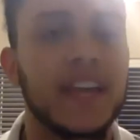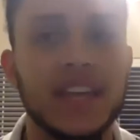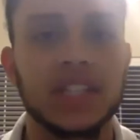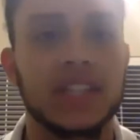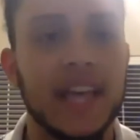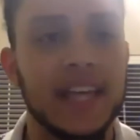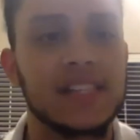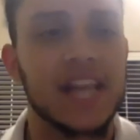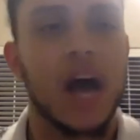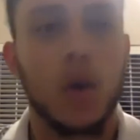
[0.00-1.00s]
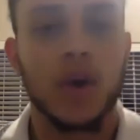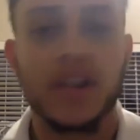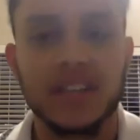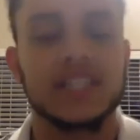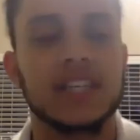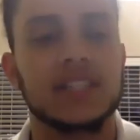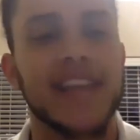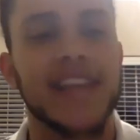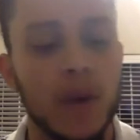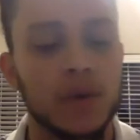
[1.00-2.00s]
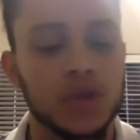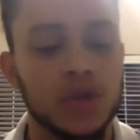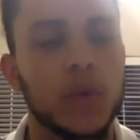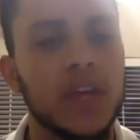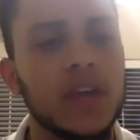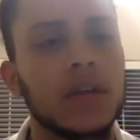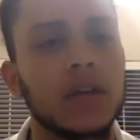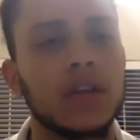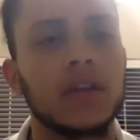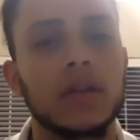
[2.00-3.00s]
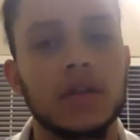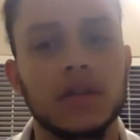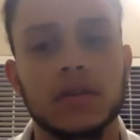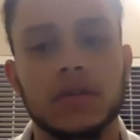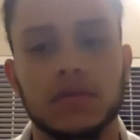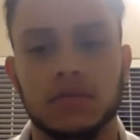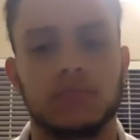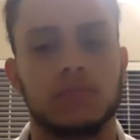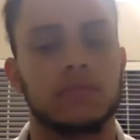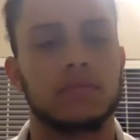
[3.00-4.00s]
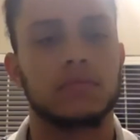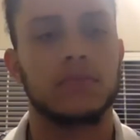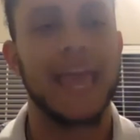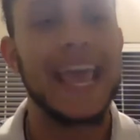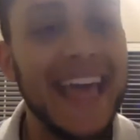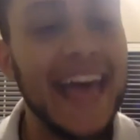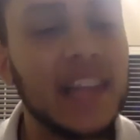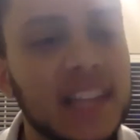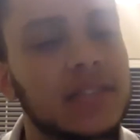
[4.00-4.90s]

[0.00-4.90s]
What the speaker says: he's on vacation, that he's not working 60 hours a week? 80 at least.